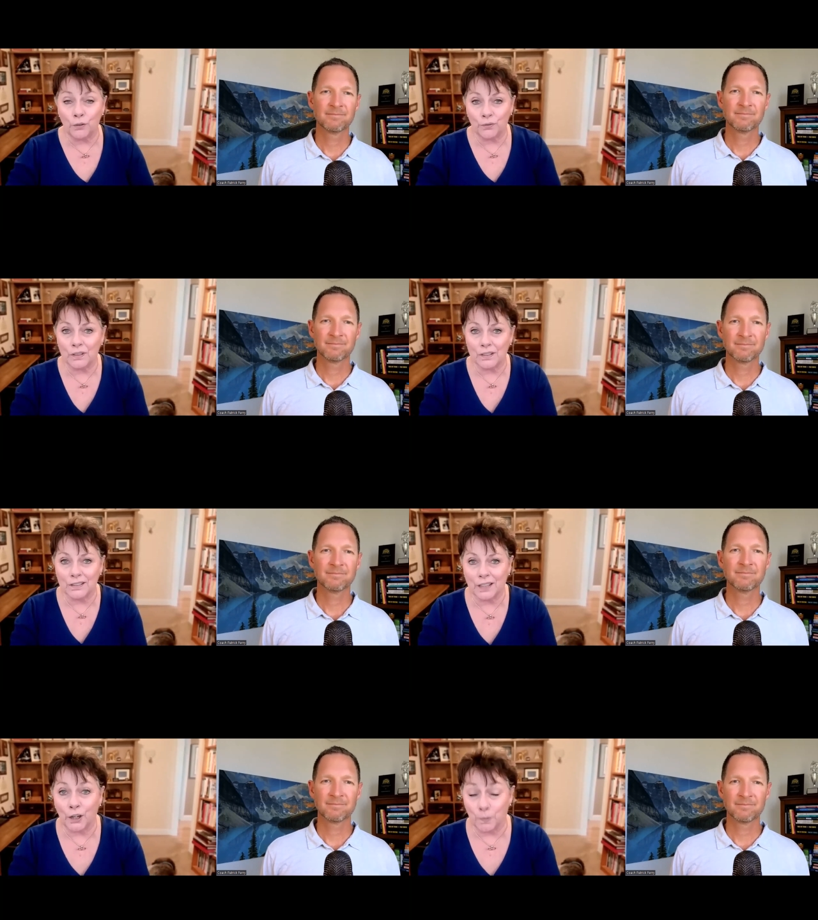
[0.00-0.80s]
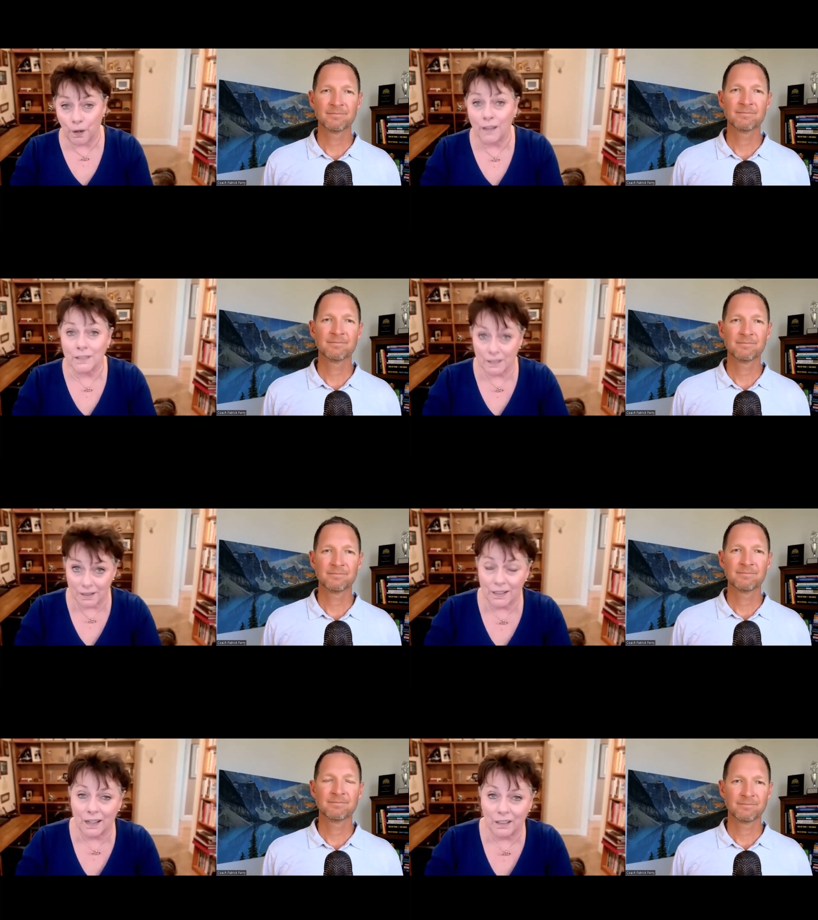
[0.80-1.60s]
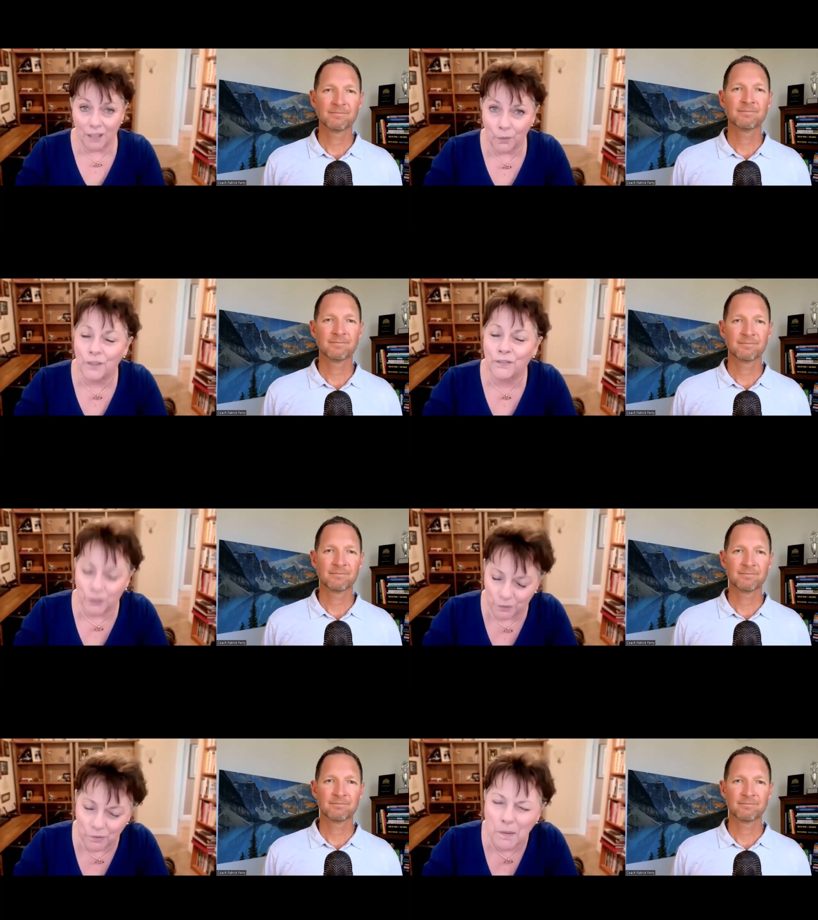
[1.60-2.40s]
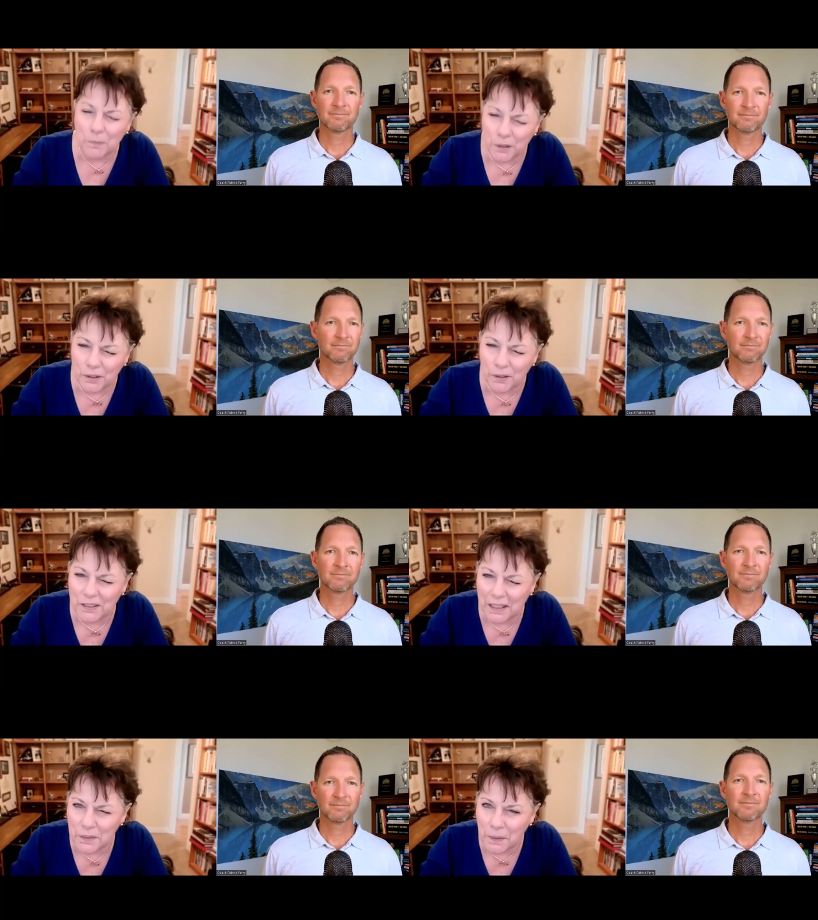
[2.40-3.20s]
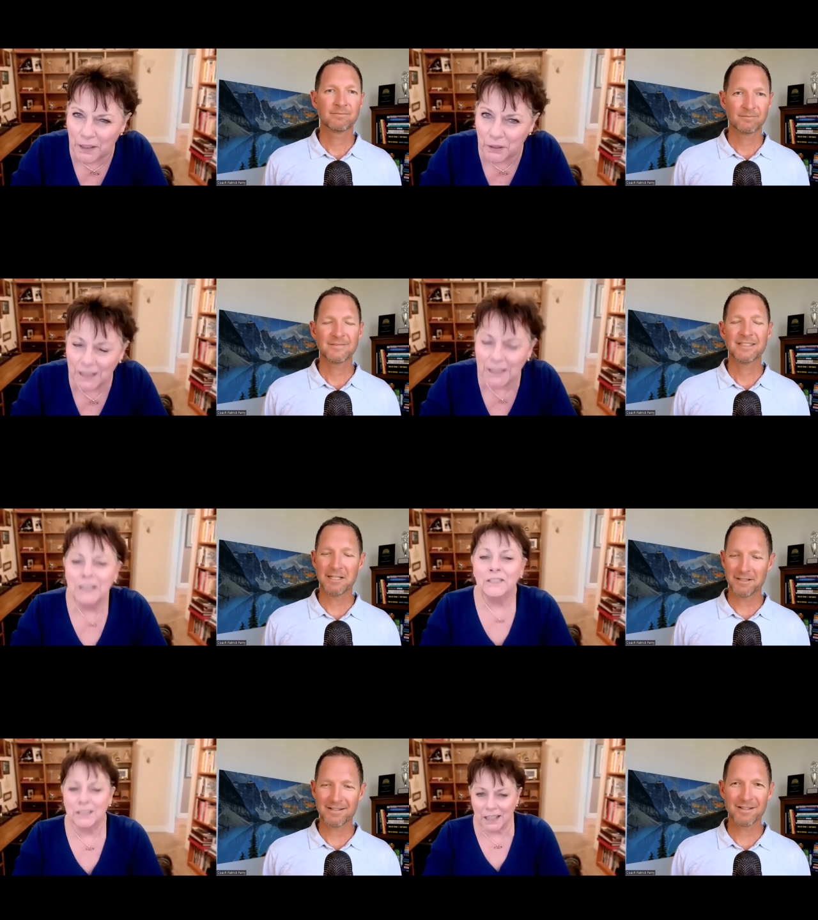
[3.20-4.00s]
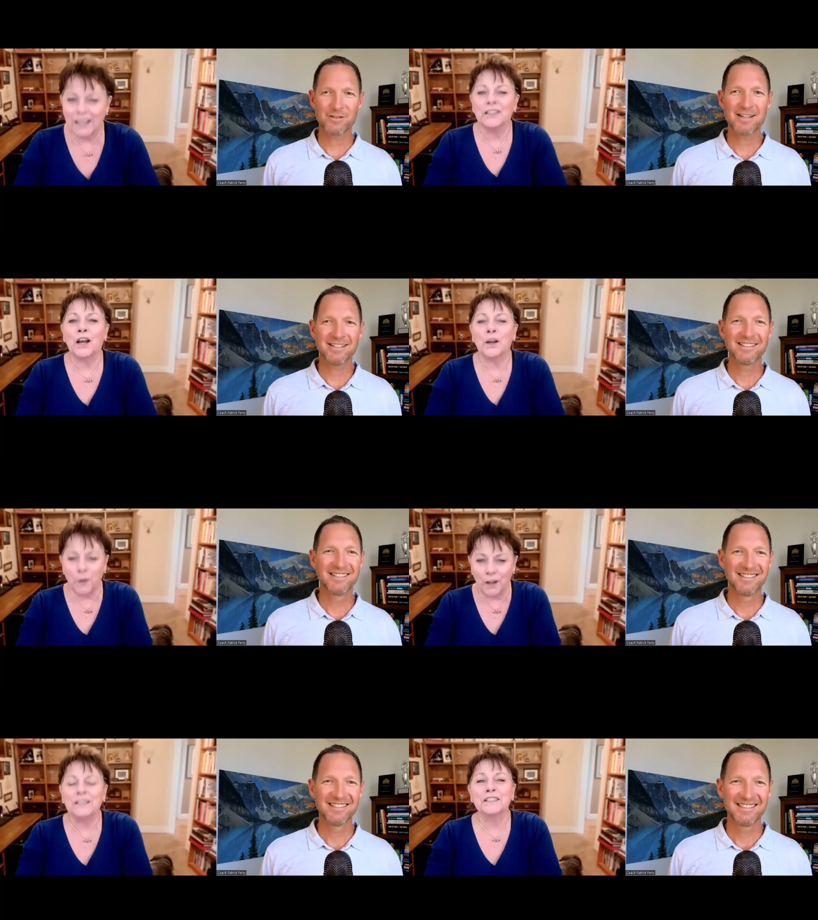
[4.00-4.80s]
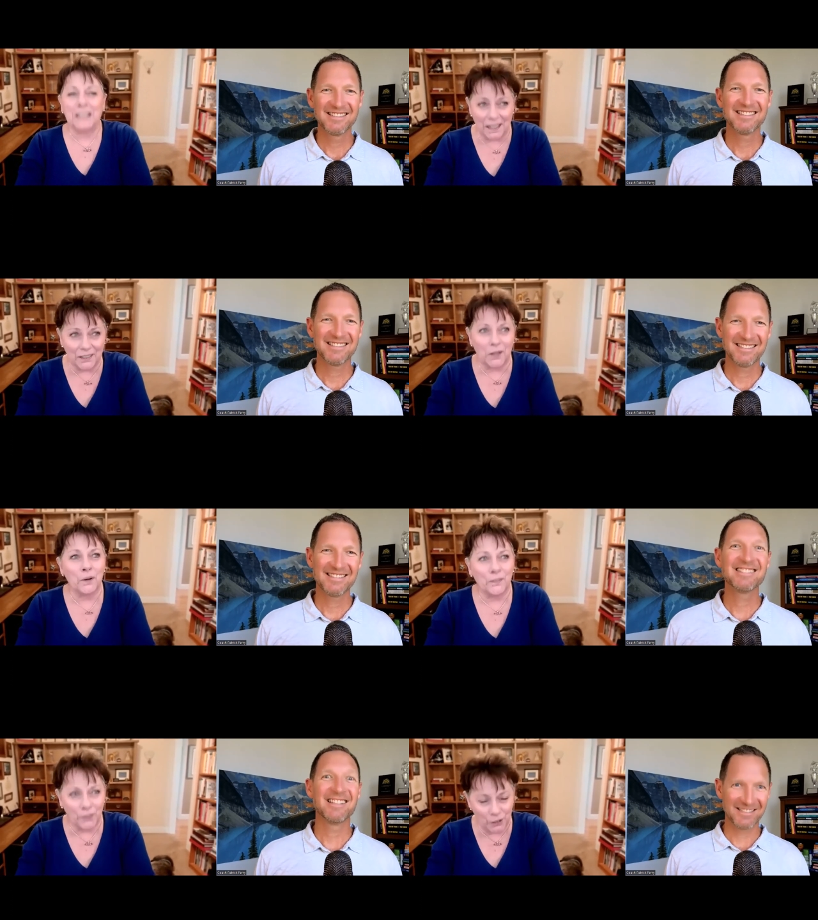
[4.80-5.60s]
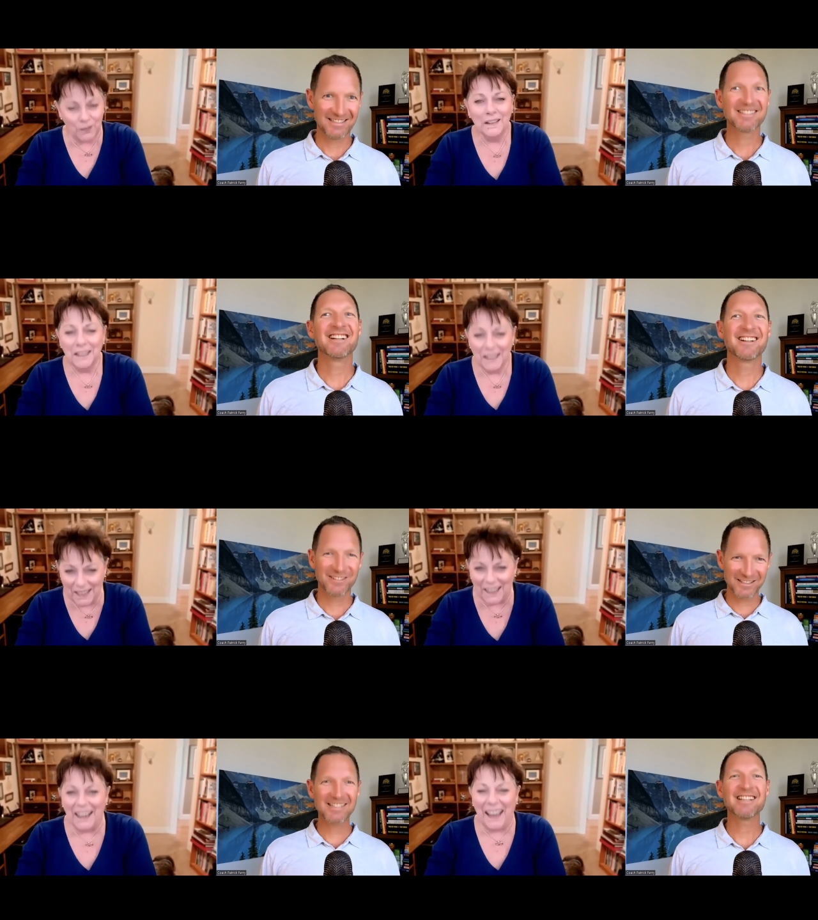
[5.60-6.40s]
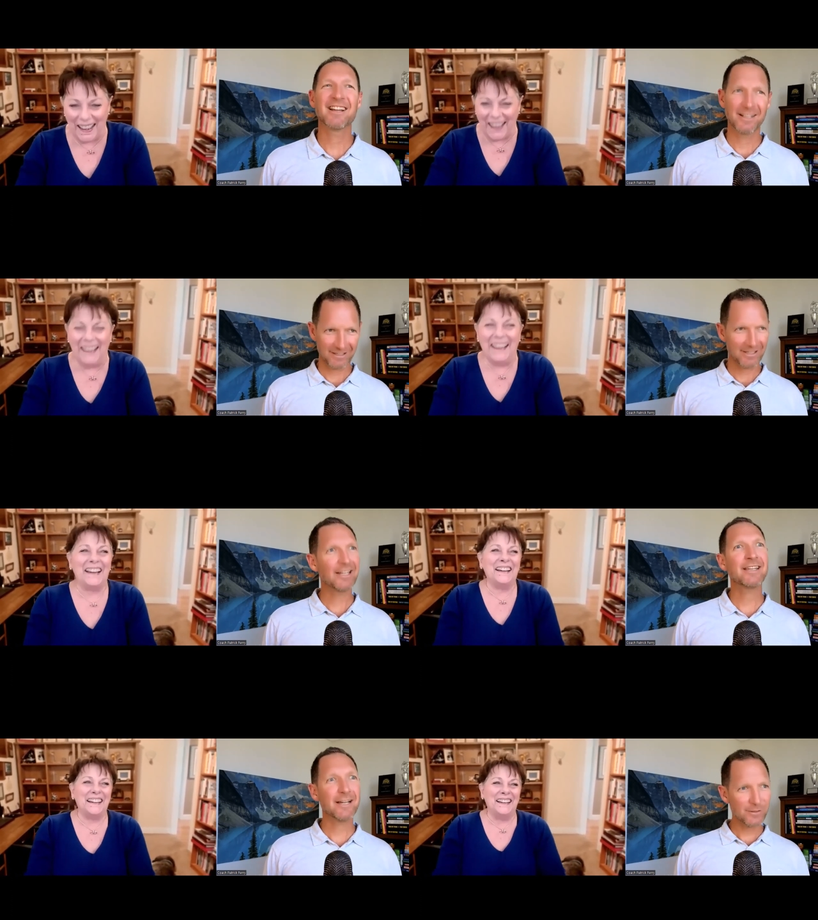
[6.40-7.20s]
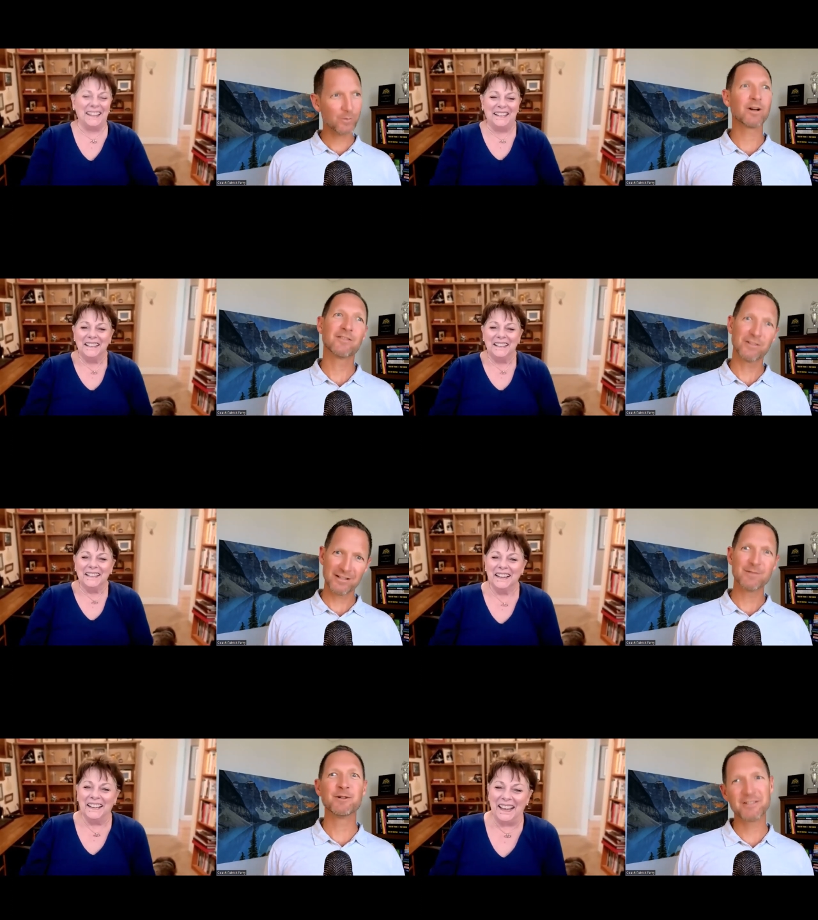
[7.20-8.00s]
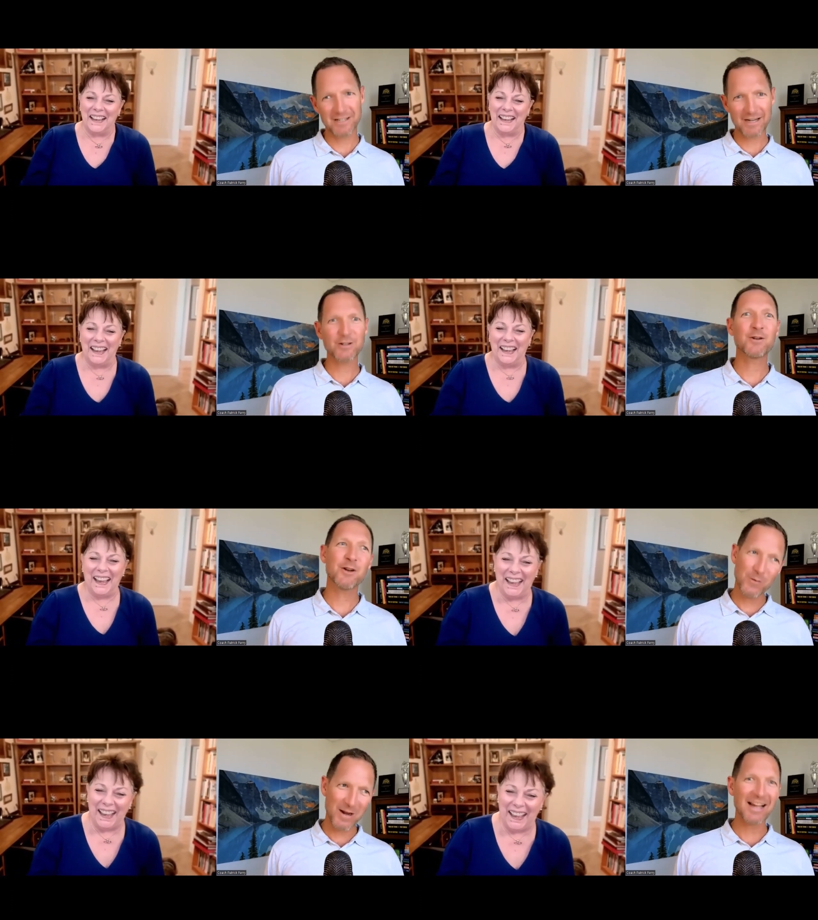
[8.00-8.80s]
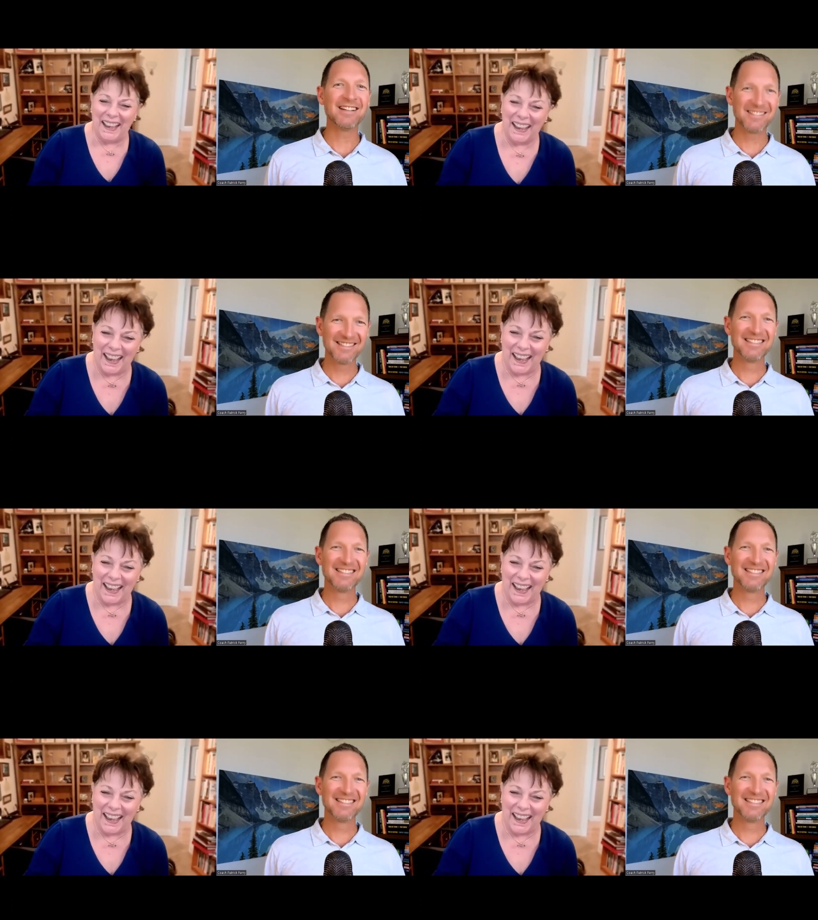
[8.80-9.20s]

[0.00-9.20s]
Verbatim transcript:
Speaker 1: through this entire process. Is 10 o'clock work for you? Remember those days, Patrick? Yes, that's 10 right. O'clock work? Does 10 o'clock work? Does 10 o'clock
Speaker 2: work? It does work for some reason. I don't know why.